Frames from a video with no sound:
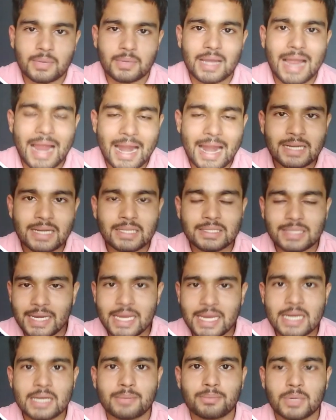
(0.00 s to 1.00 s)
add
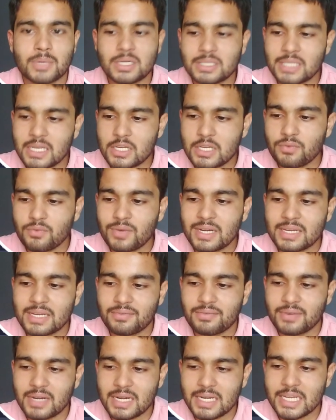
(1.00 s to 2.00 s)
three numbers, then you will
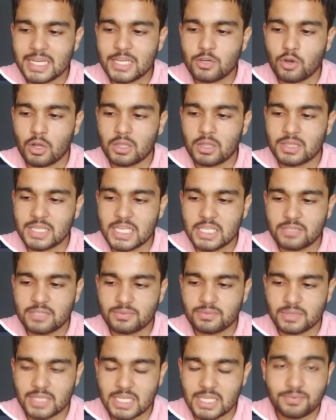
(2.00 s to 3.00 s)
definitely call
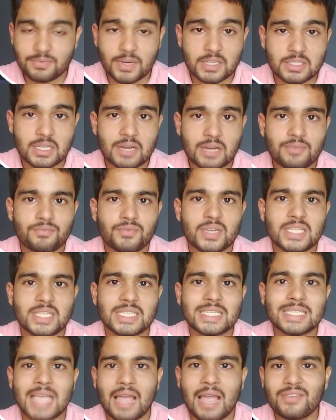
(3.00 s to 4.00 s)
this function which
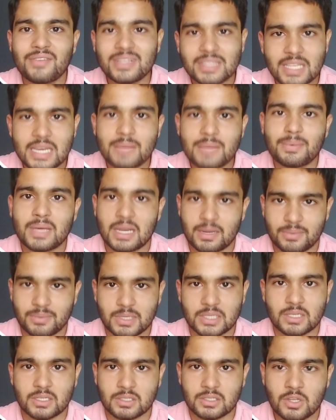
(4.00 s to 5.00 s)
is having three
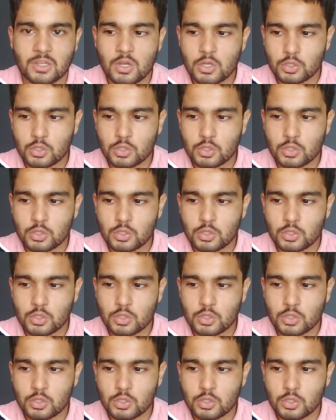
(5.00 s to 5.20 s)
parameters.